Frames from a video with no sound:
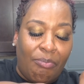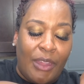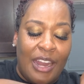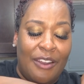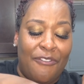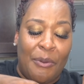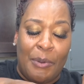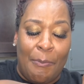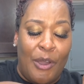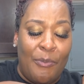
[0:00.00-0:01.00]
And then from the
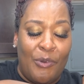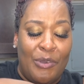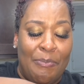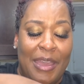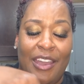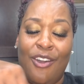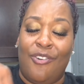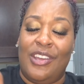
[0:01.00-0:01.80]
moment we met on